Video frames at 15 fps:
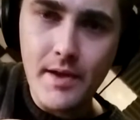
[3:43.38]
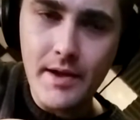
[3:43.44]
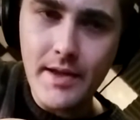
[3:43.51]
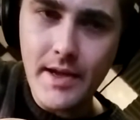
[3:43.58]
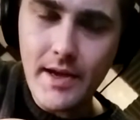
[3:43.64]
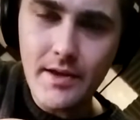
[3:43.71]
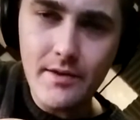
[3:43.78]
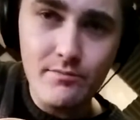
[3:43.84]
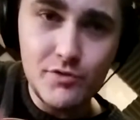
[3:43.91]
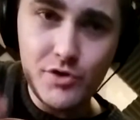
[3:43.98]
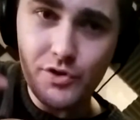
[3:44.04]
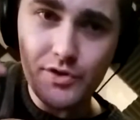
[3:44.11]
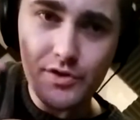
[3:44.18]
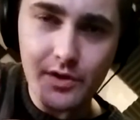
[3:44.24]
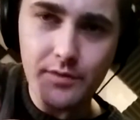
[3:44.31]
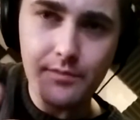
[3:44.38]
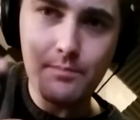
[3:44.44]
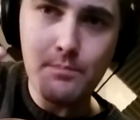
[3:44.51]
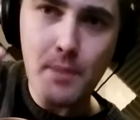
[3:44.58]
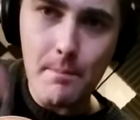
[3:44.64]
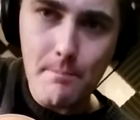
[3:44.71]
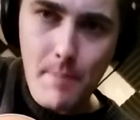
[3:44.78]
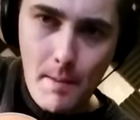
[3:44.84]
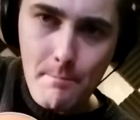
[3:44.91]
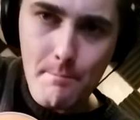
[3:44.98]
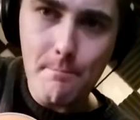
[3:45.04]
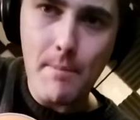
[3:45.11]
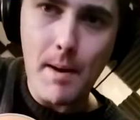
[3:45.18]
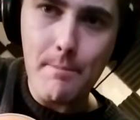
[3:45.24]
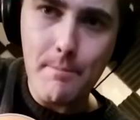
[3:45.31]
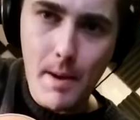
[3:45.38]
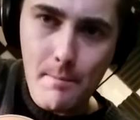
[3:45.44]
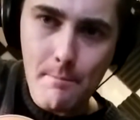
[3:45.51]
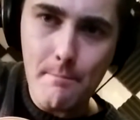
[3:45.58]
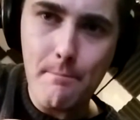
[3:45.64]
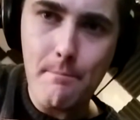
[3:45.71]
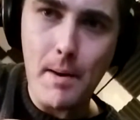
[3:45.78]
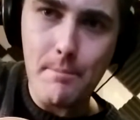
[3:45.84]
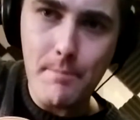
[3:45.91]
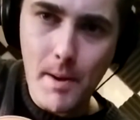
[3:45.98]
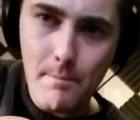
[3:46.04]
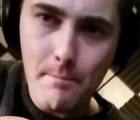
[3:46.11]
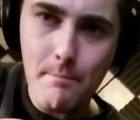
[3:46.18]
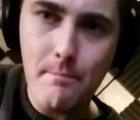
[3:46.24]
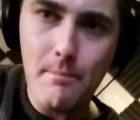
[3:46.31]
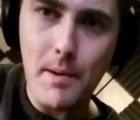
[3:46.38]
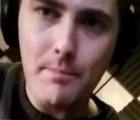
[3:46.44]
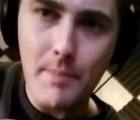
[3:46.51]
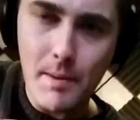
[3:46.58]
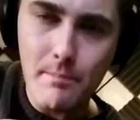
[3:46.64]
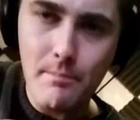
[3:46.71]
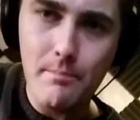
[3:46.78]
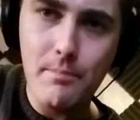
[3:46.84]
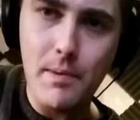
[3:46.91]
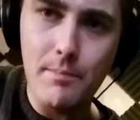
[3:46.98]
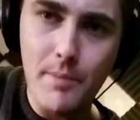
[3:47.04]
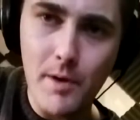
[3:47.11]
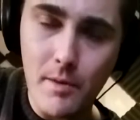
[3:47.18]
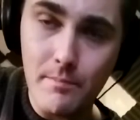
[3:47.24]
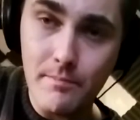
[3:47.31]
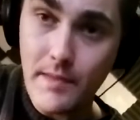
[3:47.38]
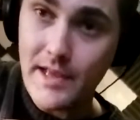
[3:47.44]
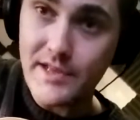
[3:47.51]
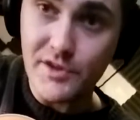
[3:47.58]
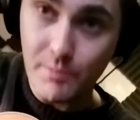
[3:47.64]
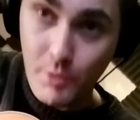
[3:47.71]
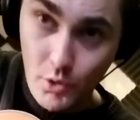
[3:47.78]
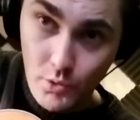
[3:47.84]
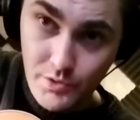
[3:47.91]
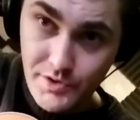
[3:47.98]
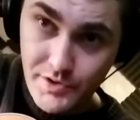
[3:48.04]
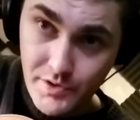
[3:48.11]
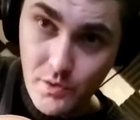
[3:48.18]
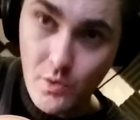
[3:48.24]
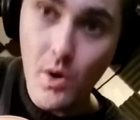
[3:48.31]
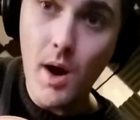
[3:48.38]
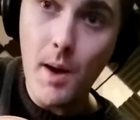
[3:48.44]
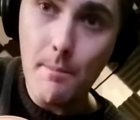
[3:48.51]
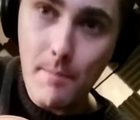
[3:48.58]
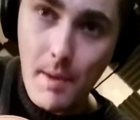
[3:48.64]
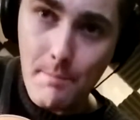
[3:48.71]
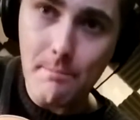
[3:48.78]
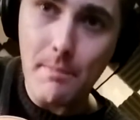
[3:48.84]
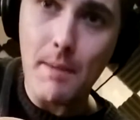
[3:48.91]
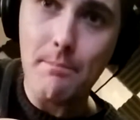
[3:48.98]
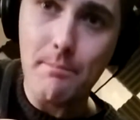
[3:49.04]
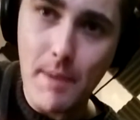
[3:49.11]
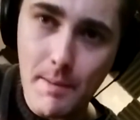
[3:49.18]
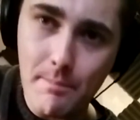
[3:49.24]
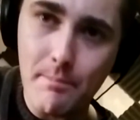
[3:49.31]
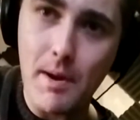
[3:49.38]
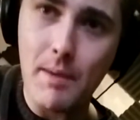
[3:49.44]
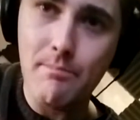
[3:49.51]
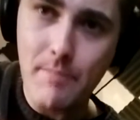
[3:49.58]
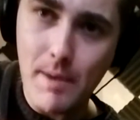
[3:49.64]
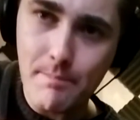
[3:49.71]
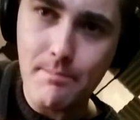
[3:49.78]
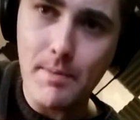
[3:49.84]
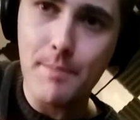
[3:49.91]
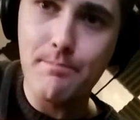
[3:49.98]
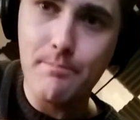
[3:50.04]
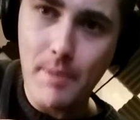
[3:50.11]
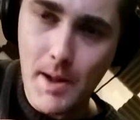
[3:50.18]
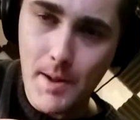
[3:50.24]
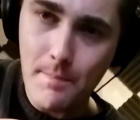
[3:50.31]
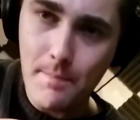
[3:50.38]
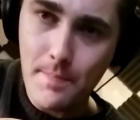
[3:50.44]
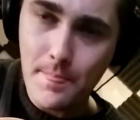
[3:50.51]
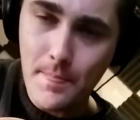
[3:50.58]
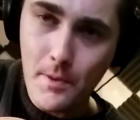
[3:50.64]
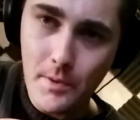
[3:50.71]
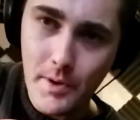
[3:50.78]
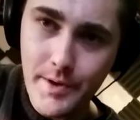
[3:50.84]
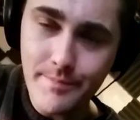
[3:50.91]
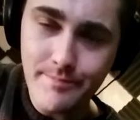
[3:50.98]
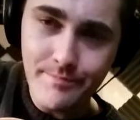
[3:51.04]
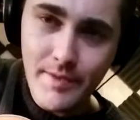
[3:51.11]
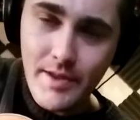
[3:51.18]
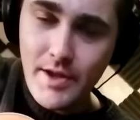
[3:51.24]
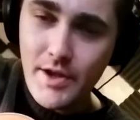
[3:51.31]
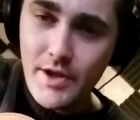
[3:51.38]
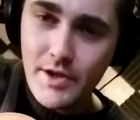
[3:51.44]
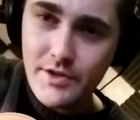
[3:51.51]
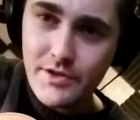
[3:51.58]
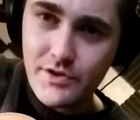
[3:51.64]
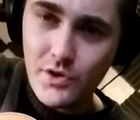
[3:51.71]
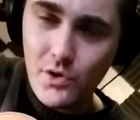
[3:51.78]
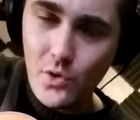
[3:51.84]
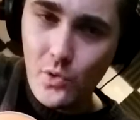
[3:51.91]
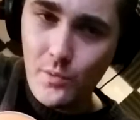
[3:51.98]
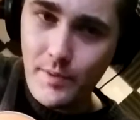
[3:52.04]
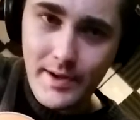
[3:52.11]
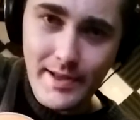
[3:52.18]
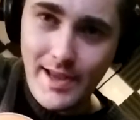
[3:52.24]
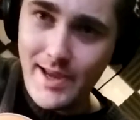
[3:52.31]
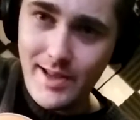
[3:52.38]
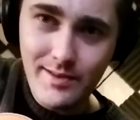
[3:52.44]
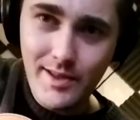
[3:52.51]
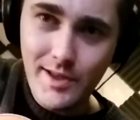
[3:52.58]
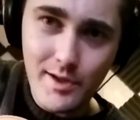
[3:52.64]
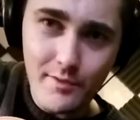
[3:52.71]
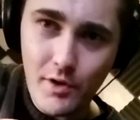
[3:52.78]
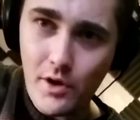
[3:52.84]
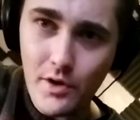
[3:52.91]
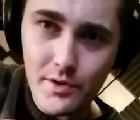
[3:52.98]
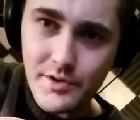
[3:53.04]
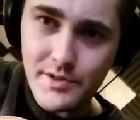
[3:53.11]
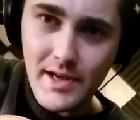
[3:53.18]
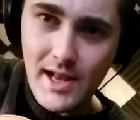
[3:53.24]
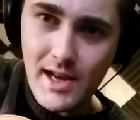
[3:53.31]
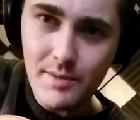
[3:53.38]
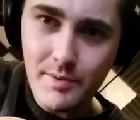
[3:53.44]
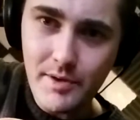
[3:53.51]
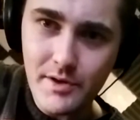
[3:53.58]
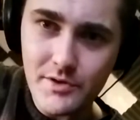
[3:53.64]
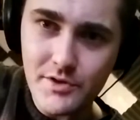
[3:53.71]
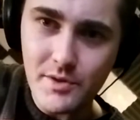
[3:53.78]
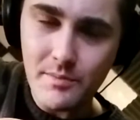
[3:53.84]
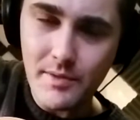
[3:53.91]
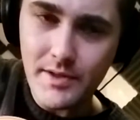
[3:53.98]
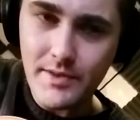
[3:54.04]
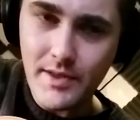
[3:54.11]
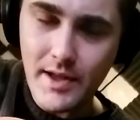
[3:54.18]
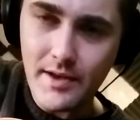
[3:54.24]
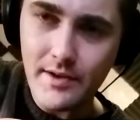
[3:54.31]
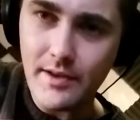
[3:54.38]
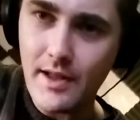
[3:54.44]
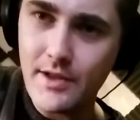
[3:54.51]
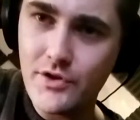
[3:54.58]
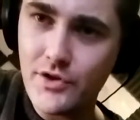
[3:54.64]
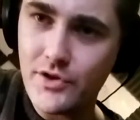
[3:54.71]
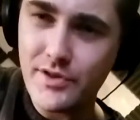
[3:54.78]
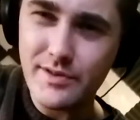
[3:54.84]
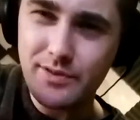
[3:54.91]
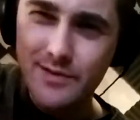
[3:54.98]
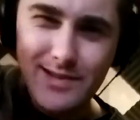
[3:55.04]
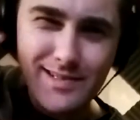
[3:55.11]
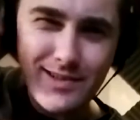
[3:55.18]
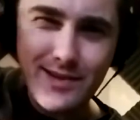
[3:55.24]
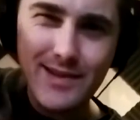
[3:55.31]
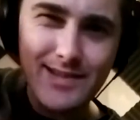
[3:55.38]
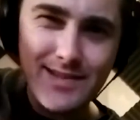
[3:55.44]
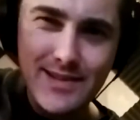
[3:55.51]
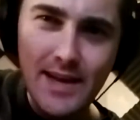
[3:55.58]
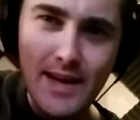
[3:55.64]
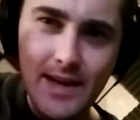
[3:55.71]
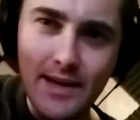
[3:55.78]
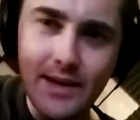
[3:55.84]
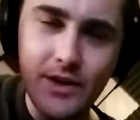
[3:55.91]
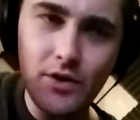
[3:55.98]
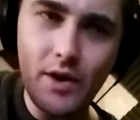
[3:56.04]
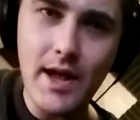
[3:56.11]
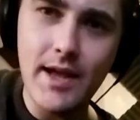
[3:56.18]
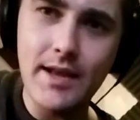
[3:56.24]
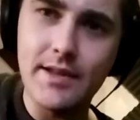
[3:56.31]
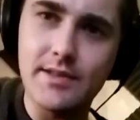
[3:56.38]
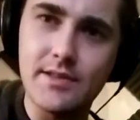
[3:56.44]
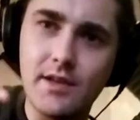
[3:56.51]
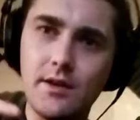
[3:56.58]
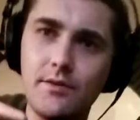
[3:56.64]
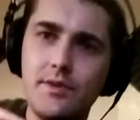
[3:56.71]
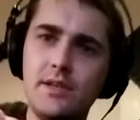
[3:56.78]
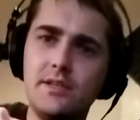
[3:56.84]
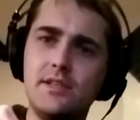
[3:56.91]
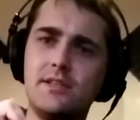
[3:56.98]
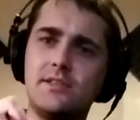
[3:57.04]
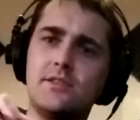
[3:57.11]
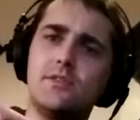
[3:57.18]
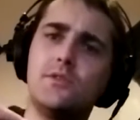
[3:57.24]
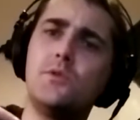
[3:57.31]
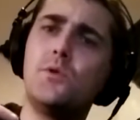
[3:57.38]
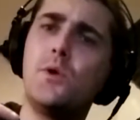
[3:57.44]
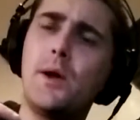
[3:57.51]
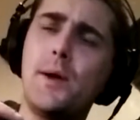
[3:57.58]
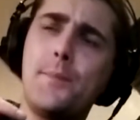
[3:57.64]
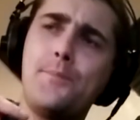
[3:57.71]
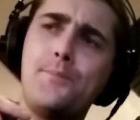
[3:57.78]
again, just sort of ba bum ba bum ba bum ba bum ba bum, as opposed to ba ba ba ba ba ba ba. All right. So again, think of a horse galloping or something like that, and just sort of say it in your head. It's kind of easy to